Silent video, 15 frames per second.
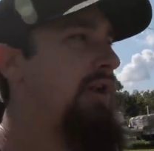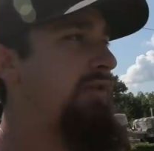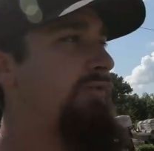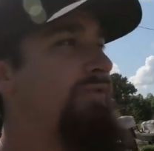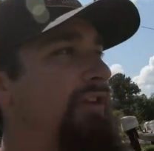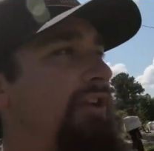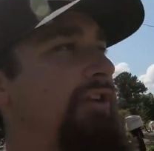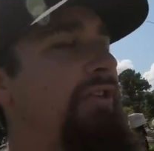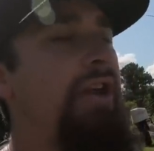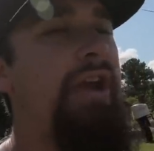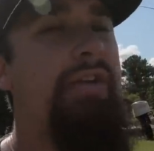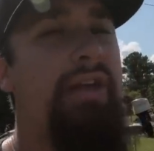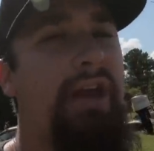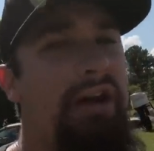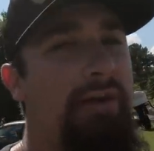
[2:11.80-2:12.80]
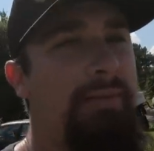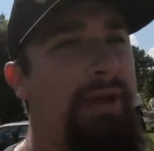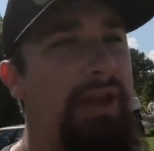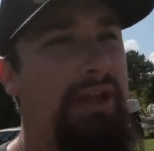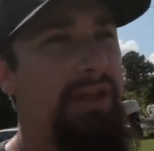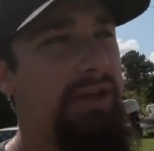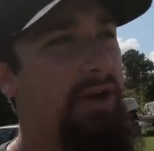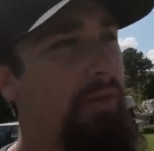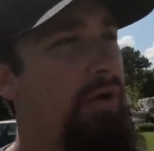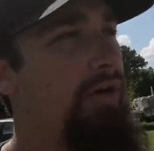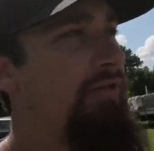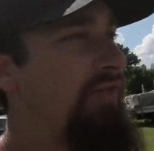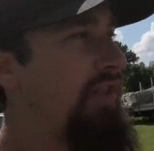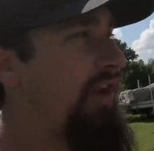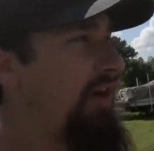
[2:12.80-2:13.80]
to figure out how to make it go
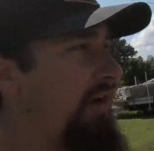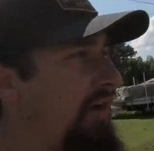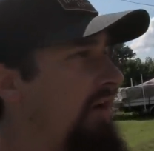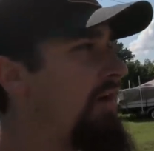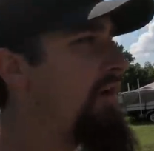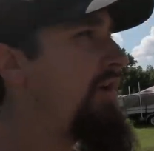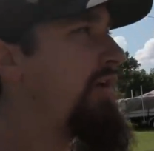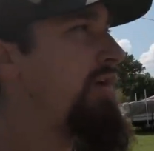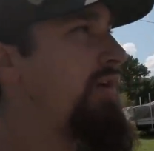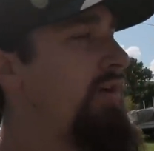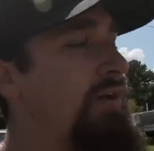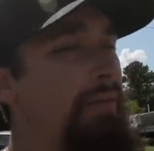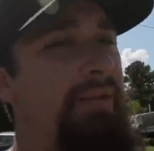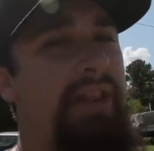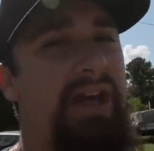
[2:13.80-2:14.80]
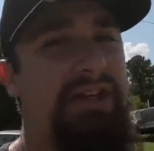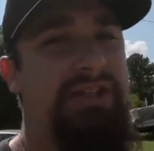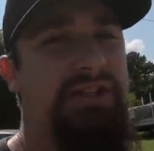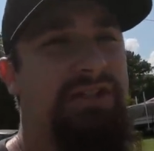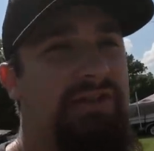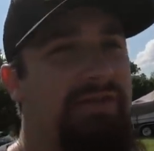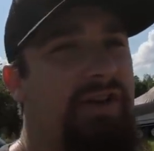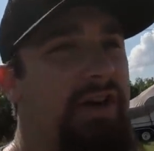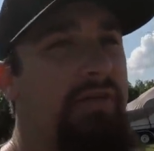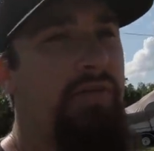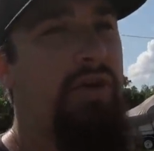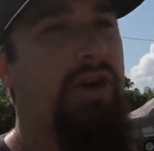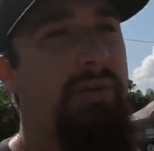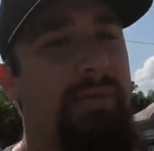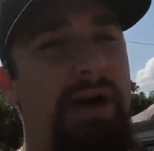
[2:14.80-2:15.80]
over there. But that's just the fun of
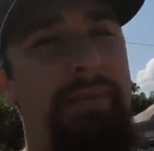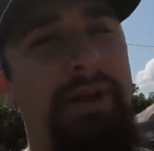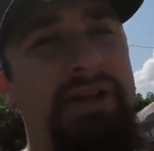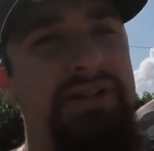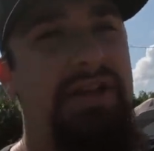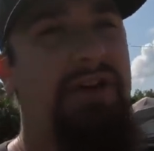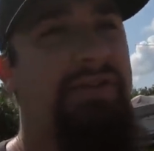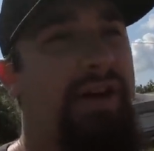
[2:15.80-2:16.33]
working by myself.